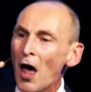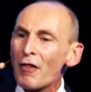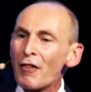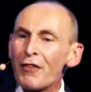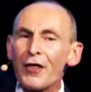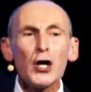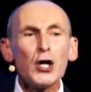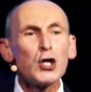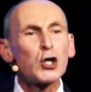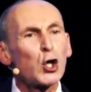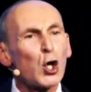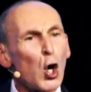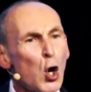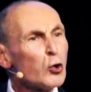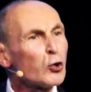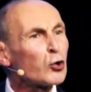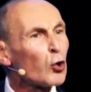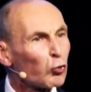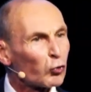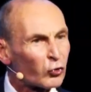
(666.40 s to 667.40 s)
than
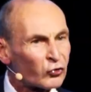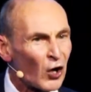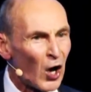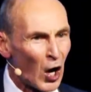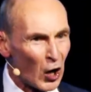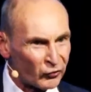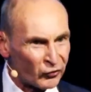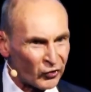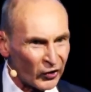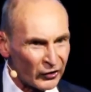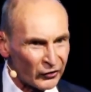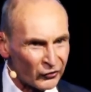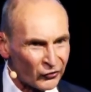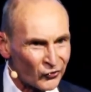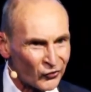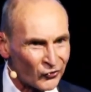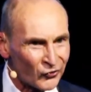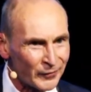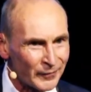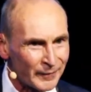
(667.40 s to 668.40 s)
Google
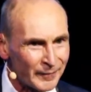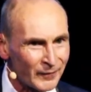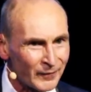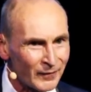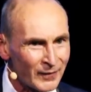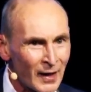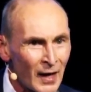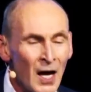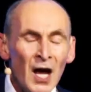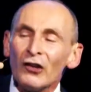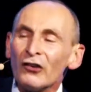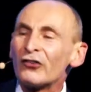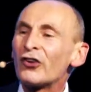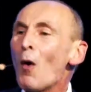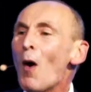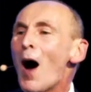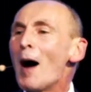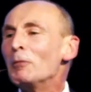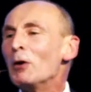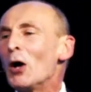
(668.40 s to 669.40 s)
searches. So I'm